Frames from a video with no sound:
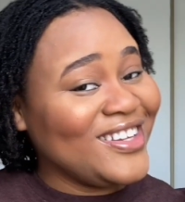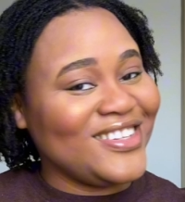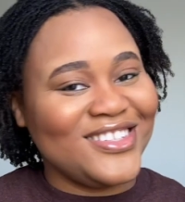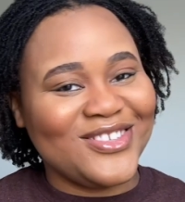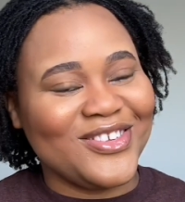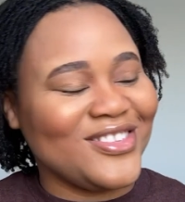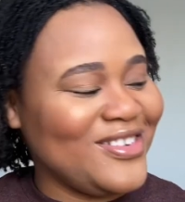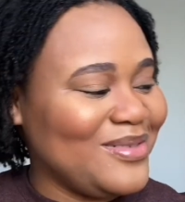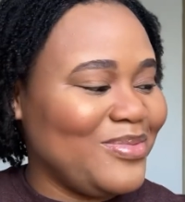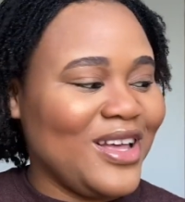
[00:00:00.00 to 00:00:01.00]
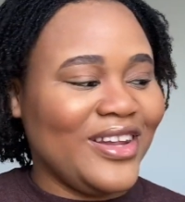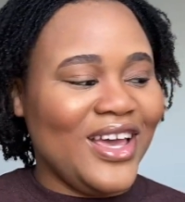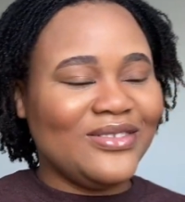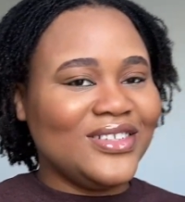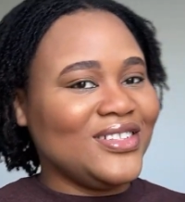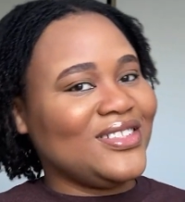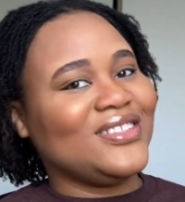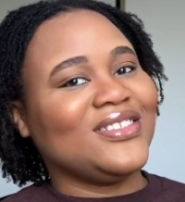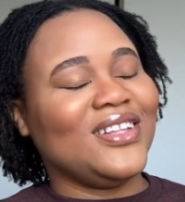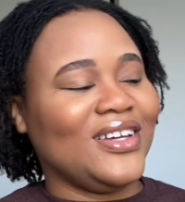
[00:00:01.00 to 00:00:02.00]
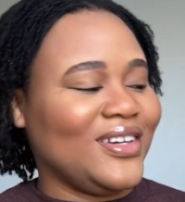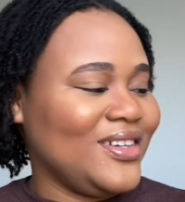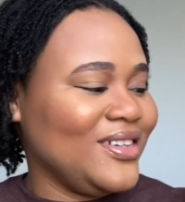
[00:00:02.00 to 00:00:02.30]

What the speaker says: This was not the plan. I went like